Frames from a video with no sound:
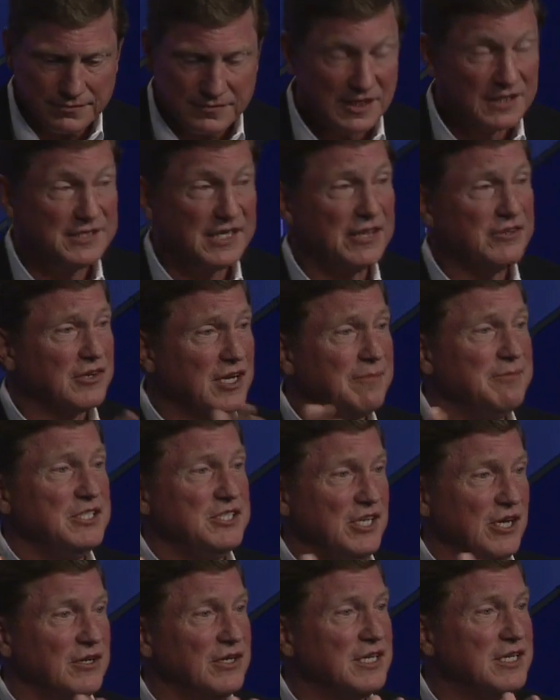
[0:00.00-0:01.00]
Southern Company is
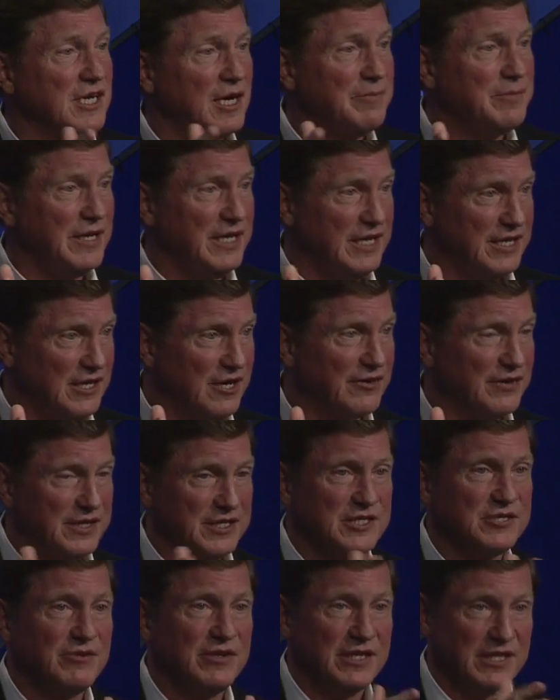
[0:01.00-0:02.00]
the only company in our
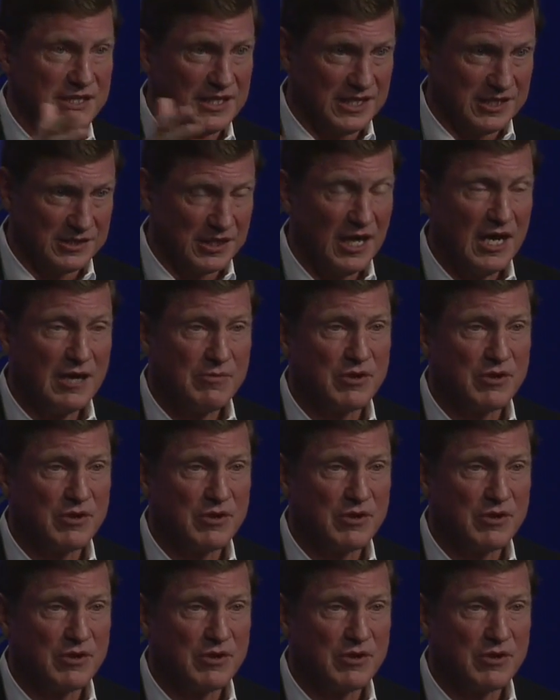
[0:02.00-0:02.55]
industry that does